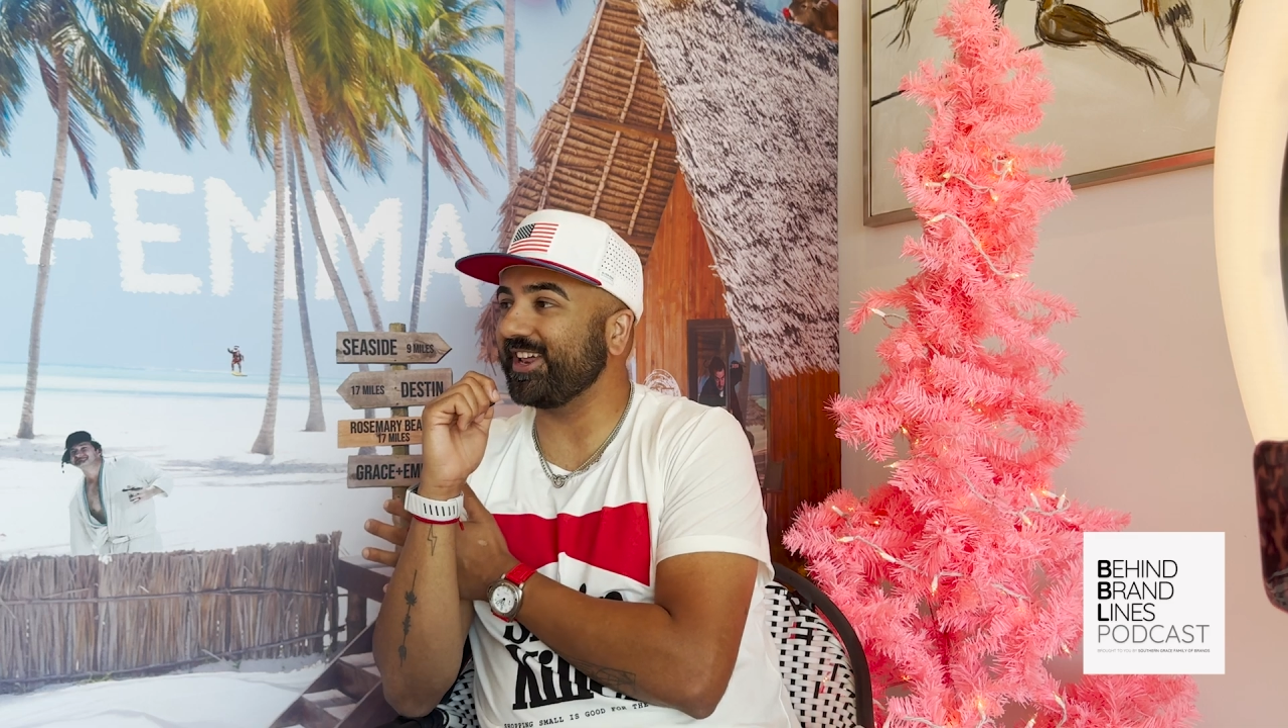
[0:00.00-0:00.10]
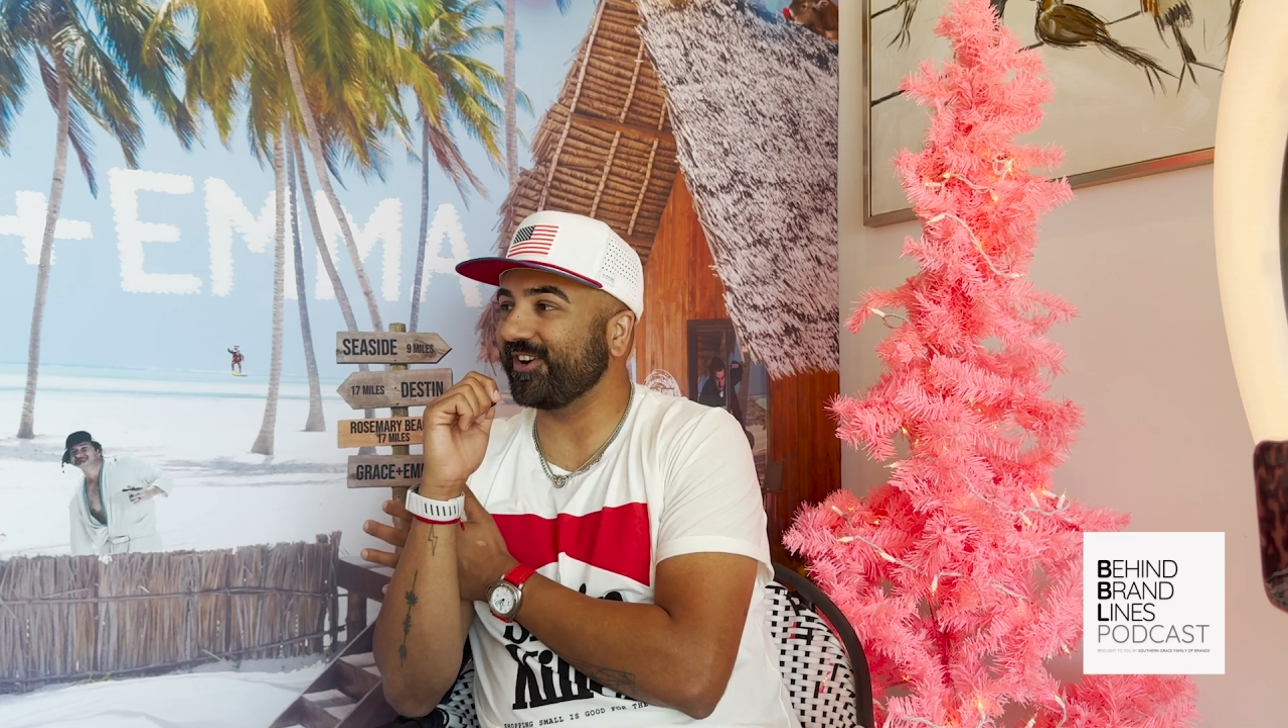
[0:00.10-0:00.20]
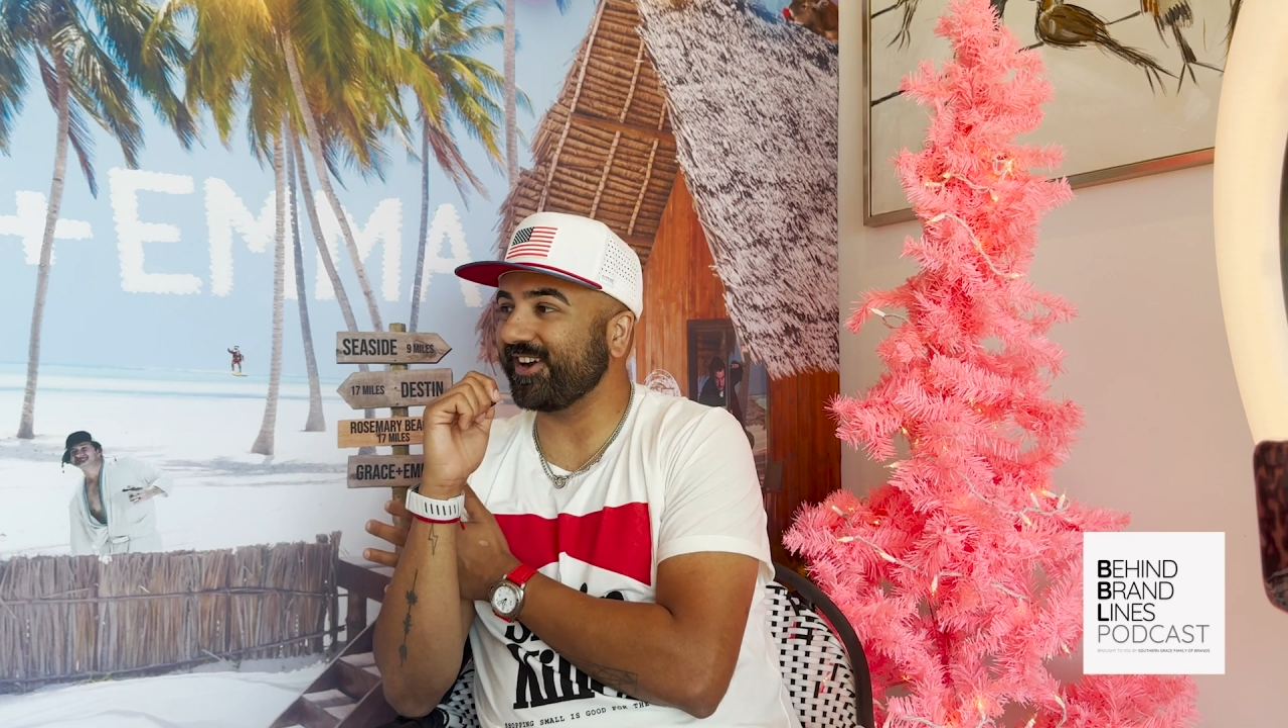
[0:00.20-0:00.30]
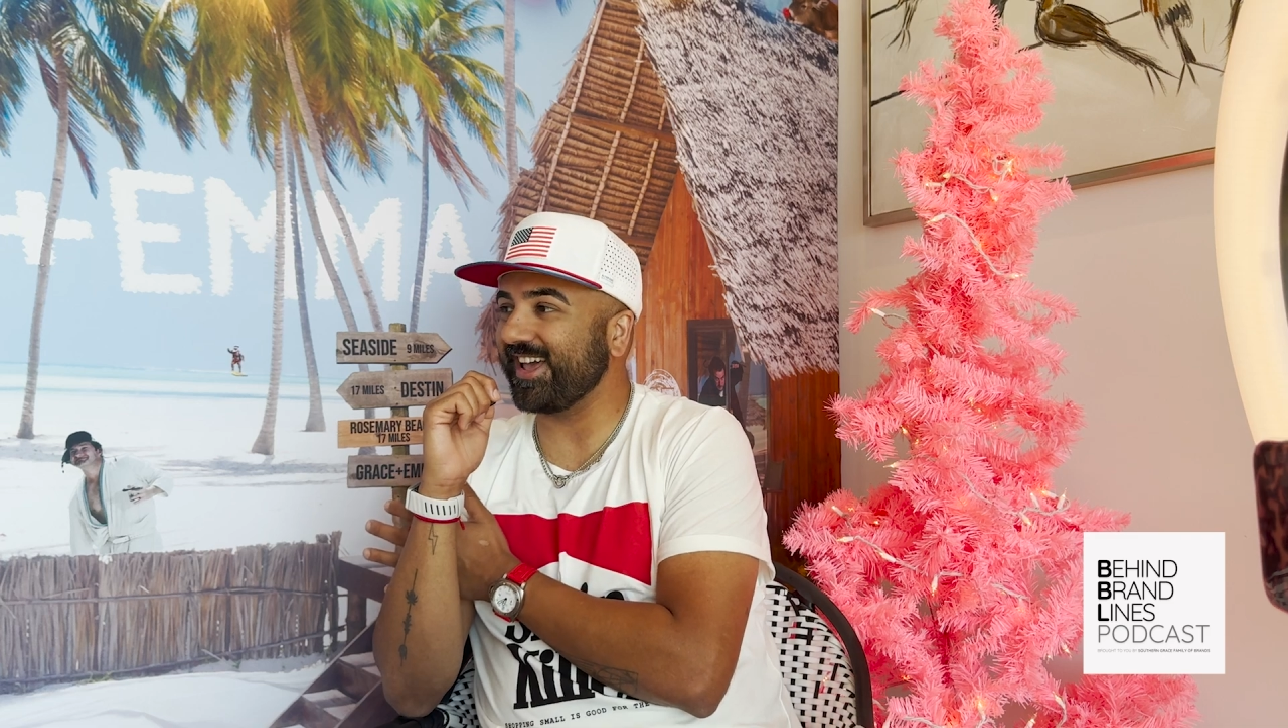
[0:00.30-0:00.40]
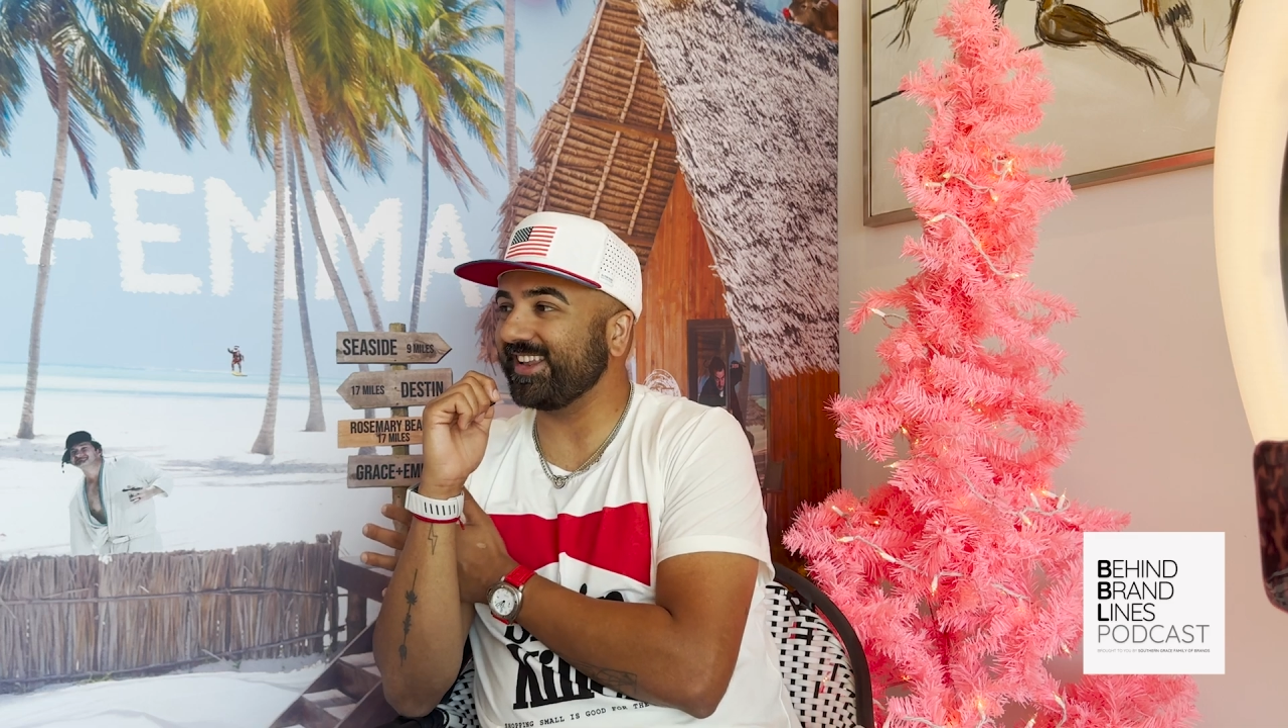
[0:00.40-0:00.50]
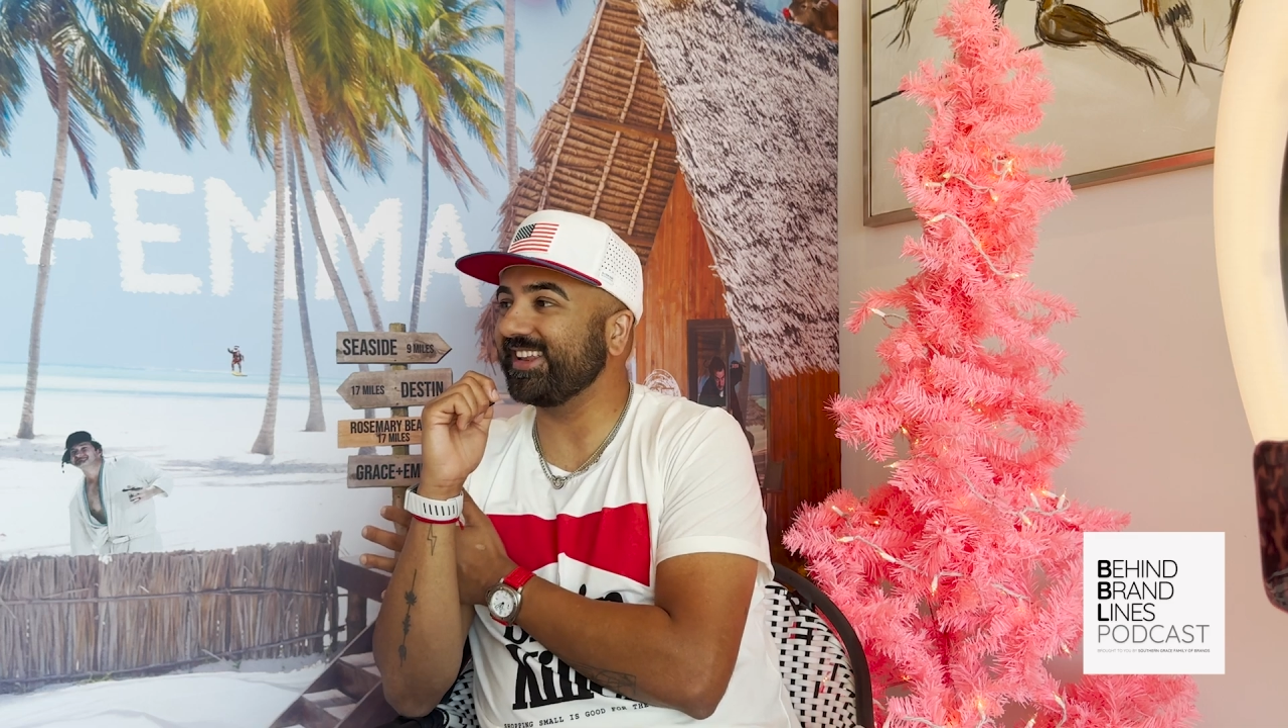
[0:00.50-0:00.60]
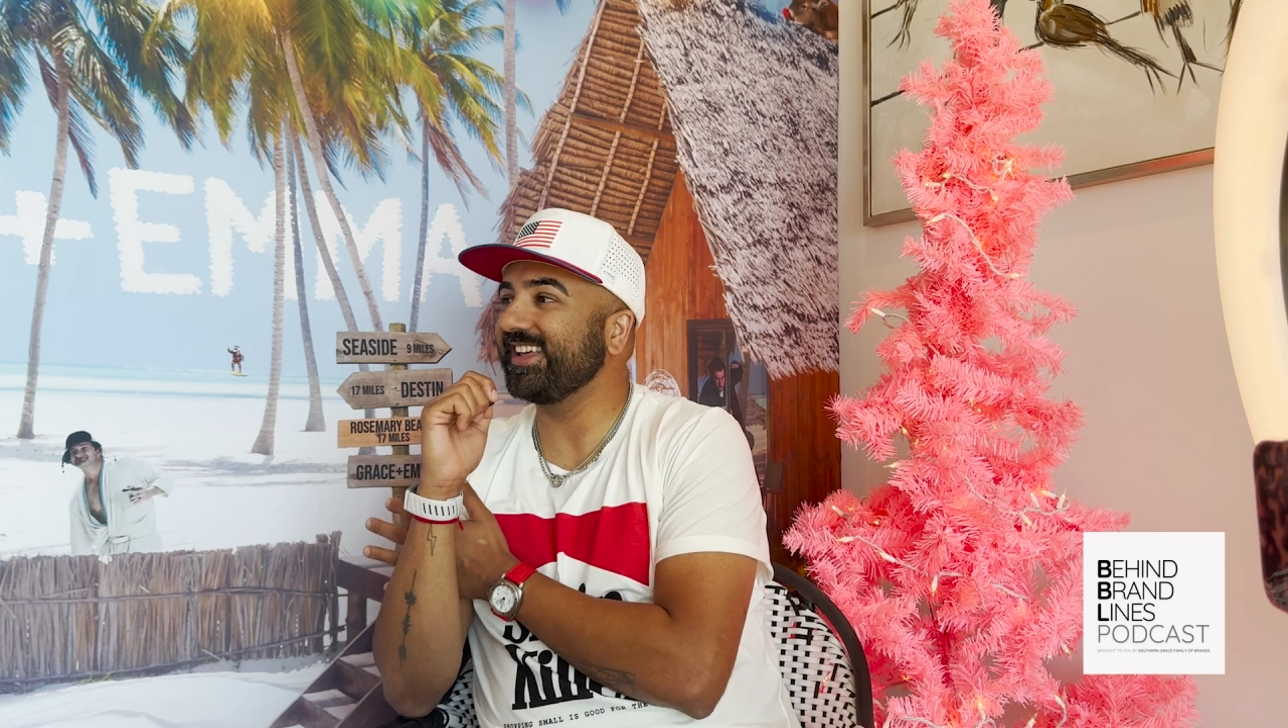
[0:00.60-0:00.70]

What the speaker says: internet